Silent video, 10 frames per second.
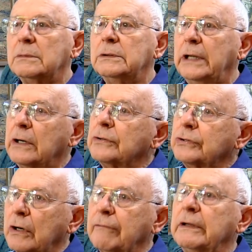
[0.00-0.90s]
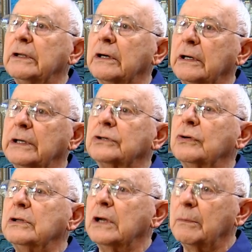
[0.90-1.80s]
they're serving their
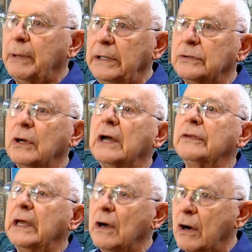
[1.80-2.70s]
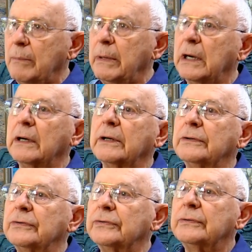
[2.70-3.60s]
country, they're patriotic, they are
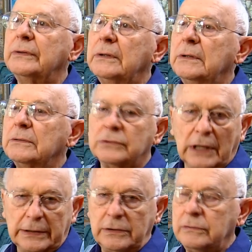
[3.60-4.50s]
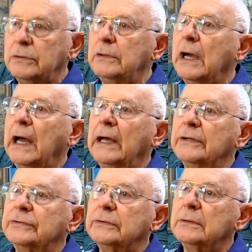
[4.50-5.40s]
Americans. It's like you two
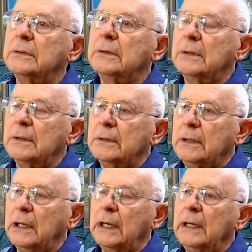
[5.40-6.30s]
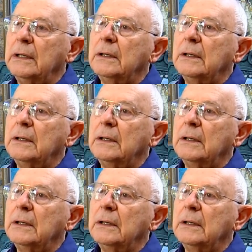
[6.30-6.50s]
guys, okay?